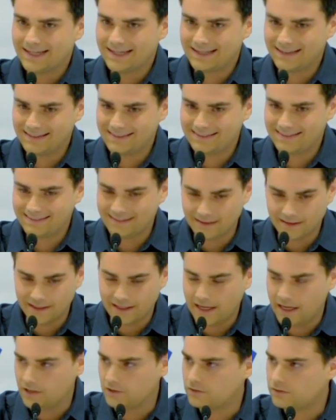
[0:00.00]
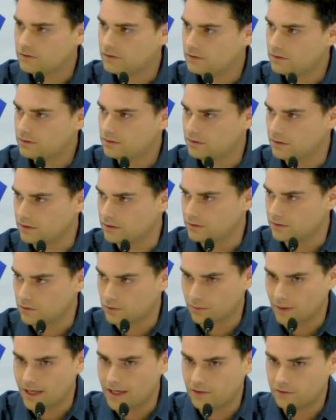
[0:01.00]
conciliate the
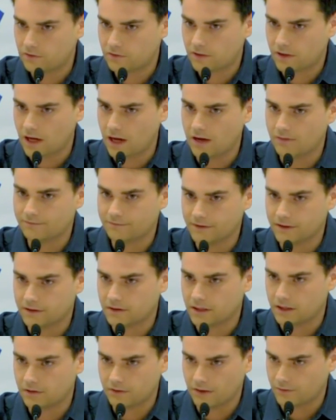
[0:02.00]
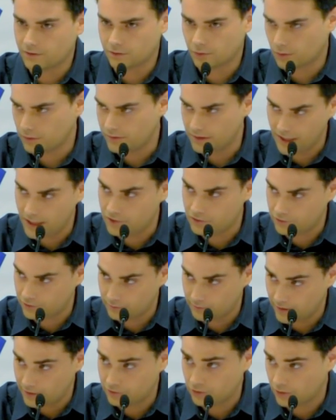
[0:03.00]
greatest conflict that has ever torn the nation,
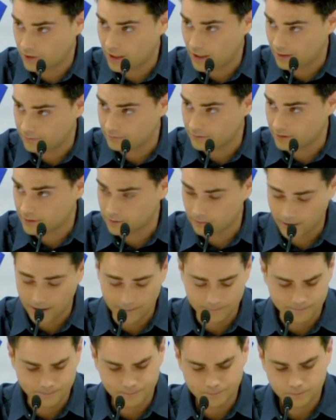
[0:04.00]
the racial conflict, right?